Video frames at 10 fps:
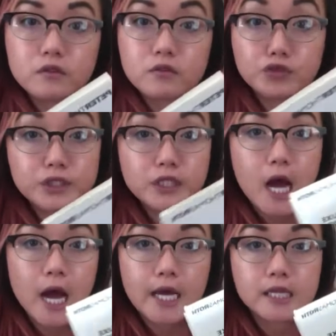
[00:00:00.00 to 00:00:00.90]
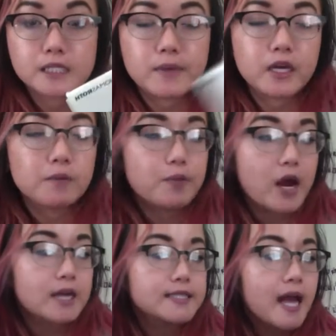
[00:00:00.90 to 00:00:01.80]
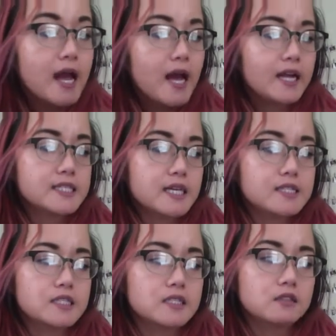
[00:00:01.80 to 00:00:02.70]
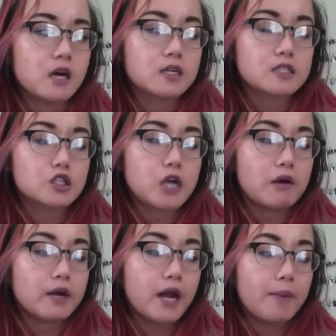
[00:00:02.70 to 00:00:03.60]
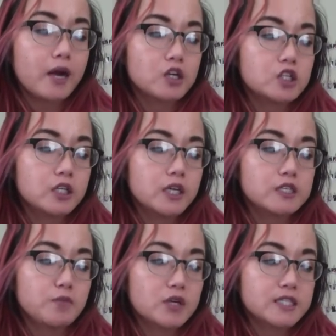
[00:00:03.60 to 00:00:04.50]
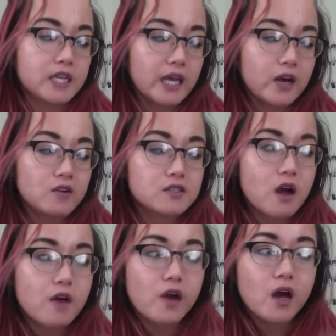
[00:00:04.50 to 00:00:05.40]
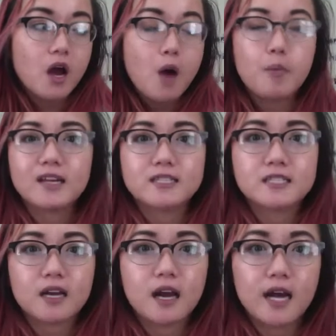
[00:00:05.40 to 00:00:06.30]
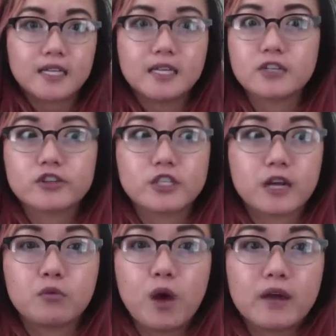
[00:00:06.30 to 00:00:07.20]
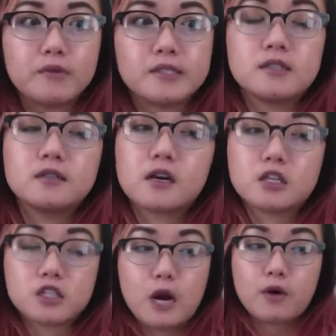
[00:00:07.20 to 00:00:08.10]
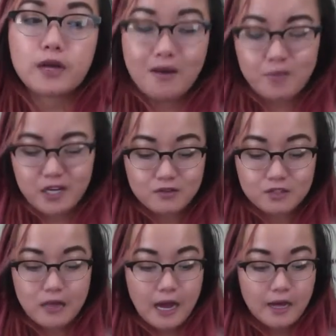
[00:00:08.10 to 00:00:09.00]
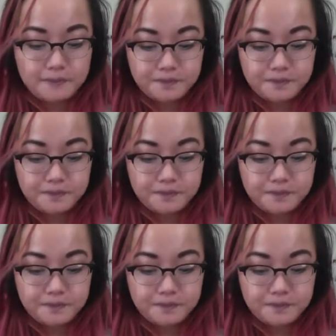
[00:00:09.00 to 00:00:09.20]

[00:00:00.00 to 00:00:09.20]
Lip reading: really high-end makeup brands, and it says it's deluxe shower cap. Actually, he has more skincare and stuff, but I didn't understand why it was a deluxe shower cap, but I used that.